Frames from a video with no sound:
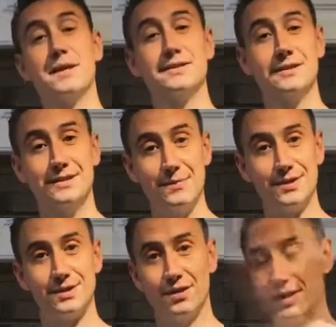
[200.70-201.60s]
Macy
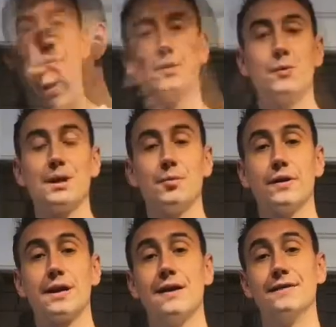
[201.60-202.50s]
demonstrated, we can pour
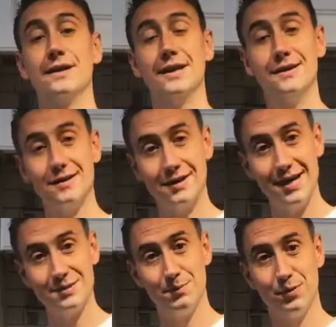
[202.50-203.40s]
the coffee into the
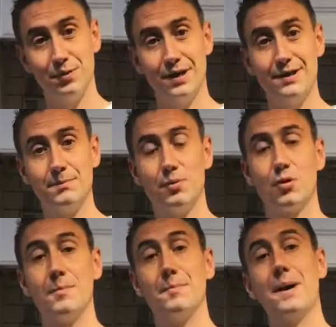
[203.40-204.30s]
glass bowl and then
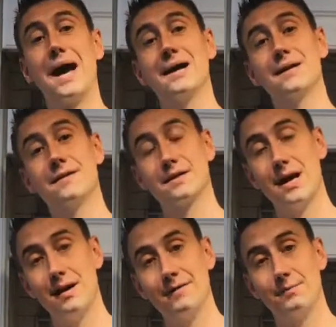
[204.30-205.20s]
pour it back into the
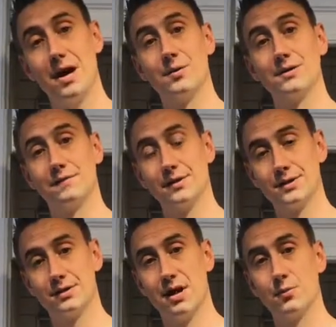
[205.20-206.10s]
coffee pot with the
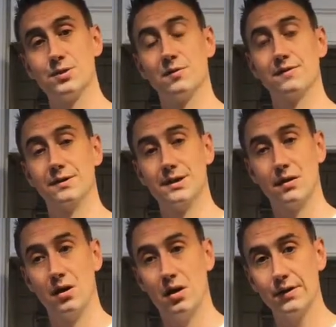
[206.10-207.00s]
filter on, which will filter
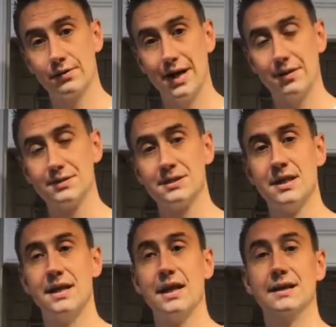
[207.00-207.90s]
out all the grounds
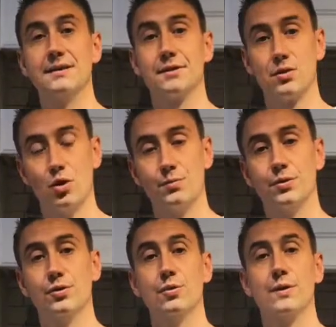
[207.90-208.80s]
and leave the cold
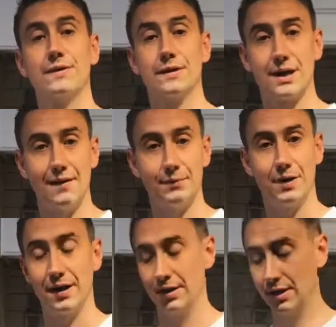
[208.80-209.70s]
brew within the coffee
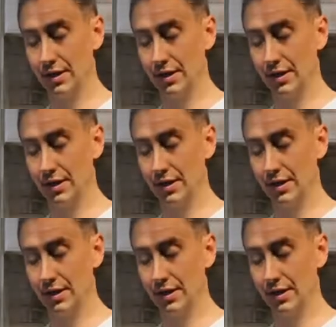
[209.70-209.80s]
pot.